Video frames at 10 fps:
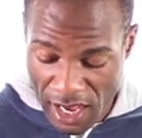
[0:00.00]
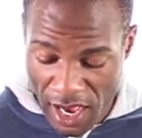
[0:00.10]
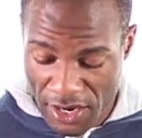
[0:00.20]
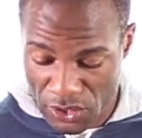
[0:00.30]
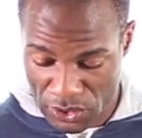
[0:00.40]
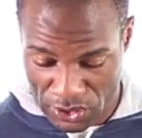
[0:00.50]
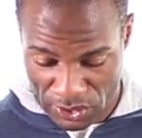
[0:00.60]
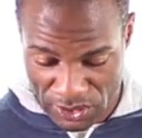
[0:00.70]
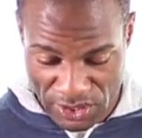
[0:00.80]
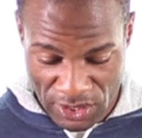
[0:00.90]
under
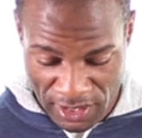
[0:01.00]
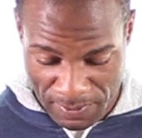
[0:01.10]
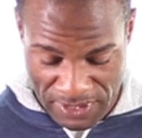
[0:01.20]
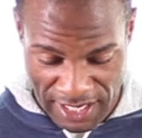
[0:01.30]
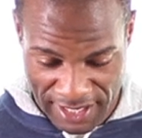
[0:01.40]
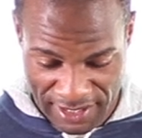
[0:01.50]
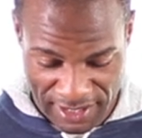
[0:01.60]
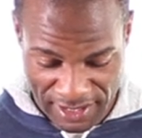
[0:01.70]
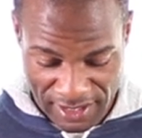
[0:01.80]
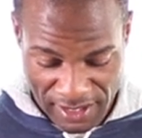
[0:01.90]
certain
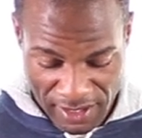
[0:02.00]
circumstances.